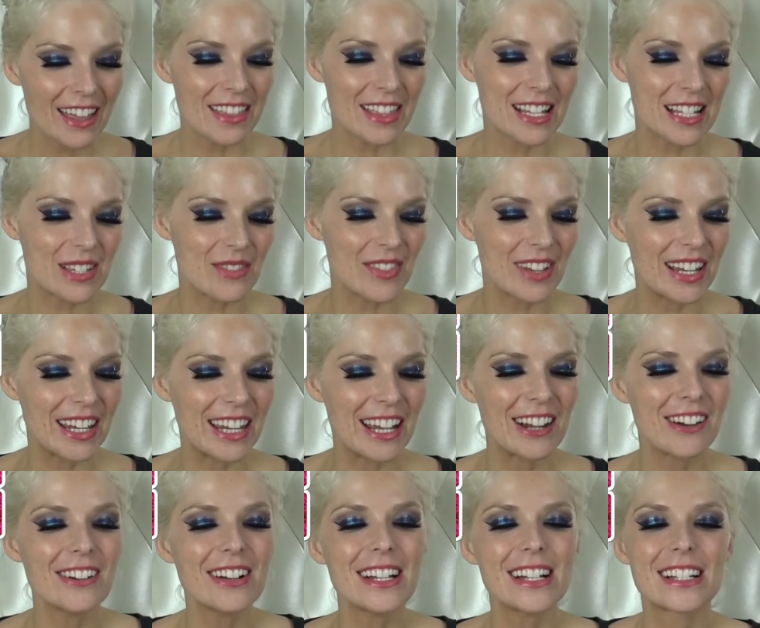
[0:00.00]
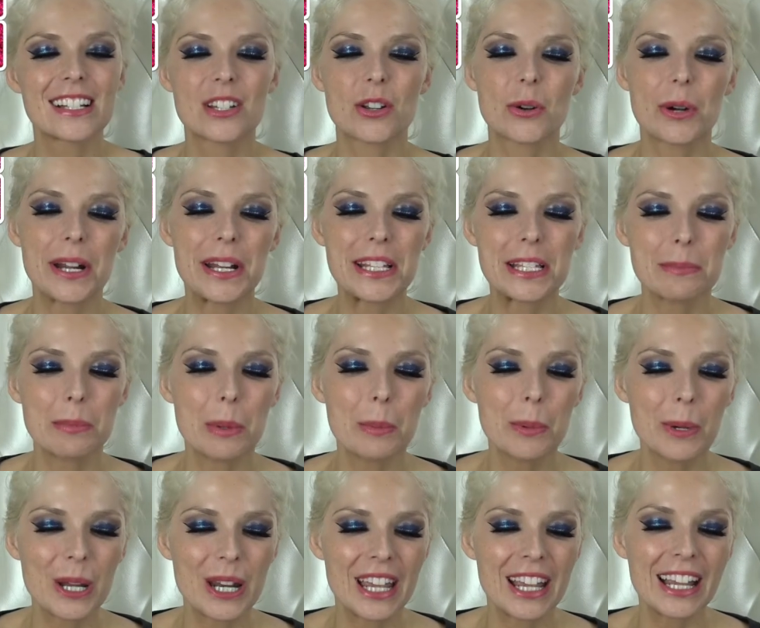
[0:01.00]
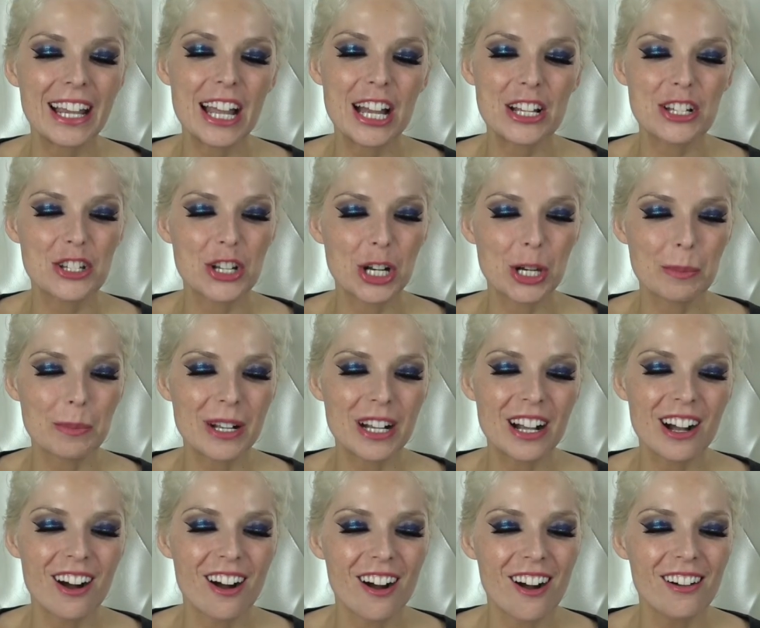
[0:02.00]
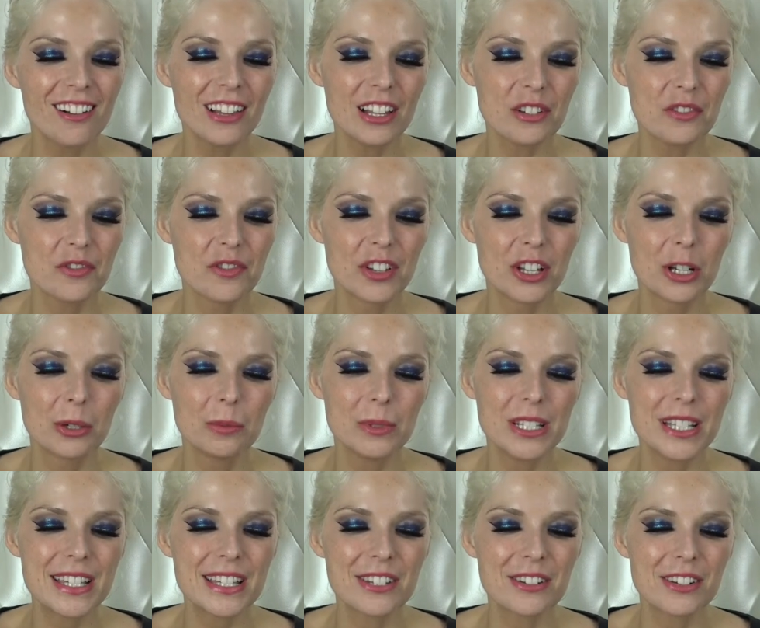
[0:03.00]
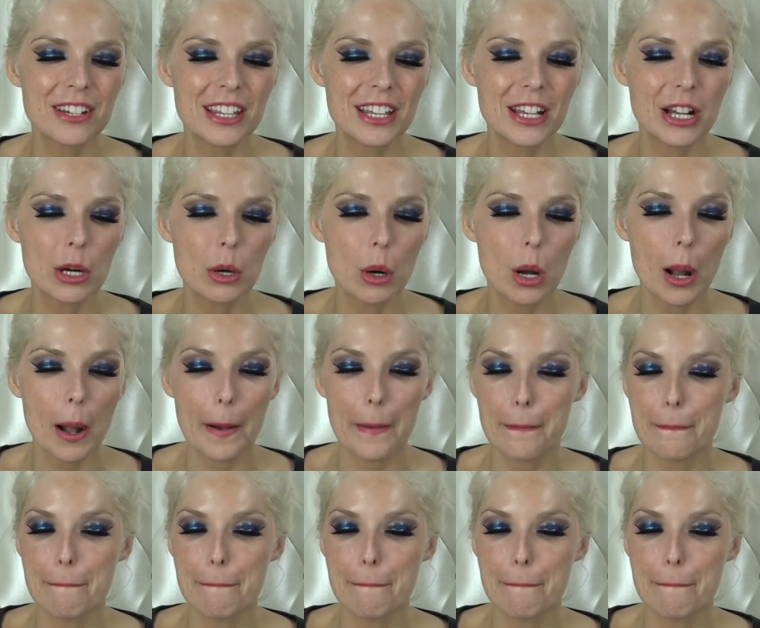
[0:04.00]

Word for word: This video is going to be putting Dermacol FilmStudio